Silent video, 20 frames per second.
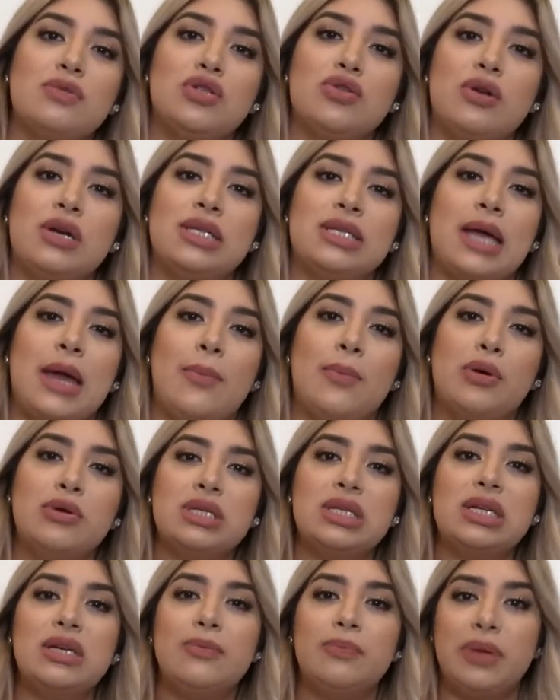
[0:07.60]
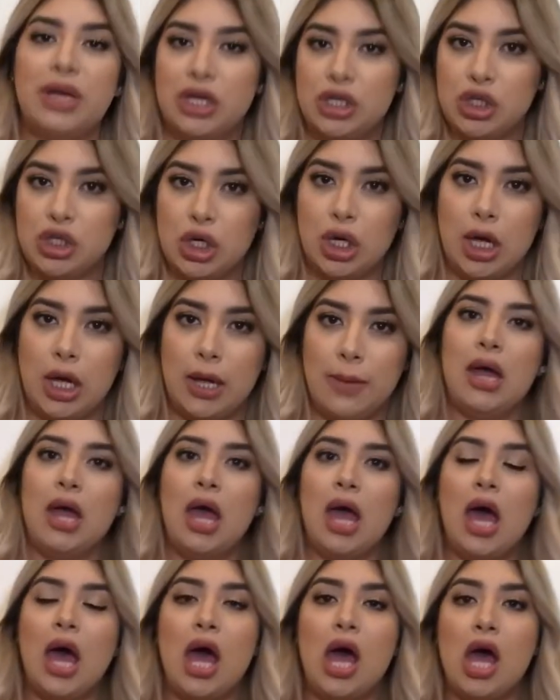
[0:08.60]
stories I posted a picture up
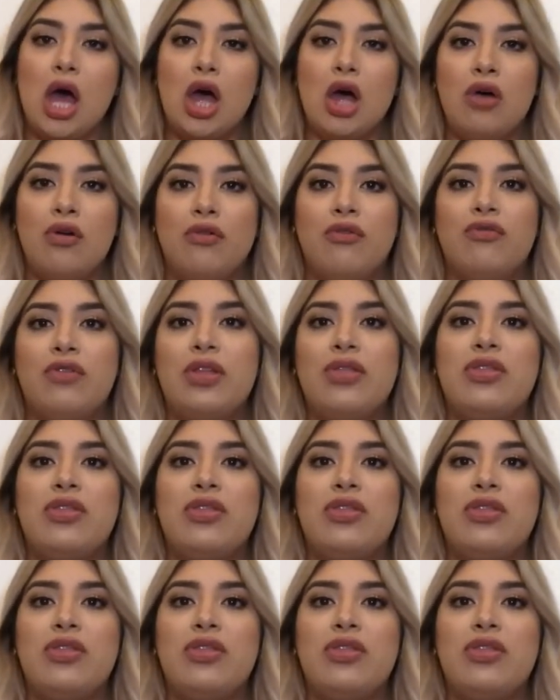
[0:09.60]
of